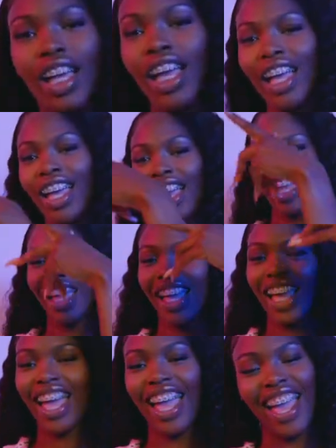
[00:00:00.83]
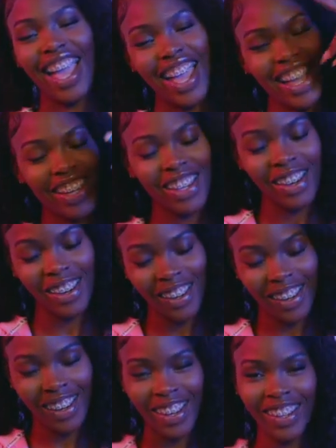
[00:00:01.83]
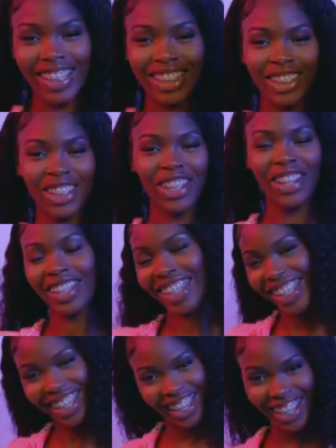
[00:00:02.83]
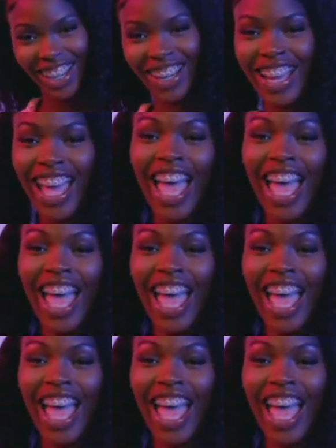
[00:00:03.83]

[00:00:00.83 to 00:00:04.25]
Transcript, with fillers: How are you doing today? Hey, y'all. Yeah. It's your girl, Nique here.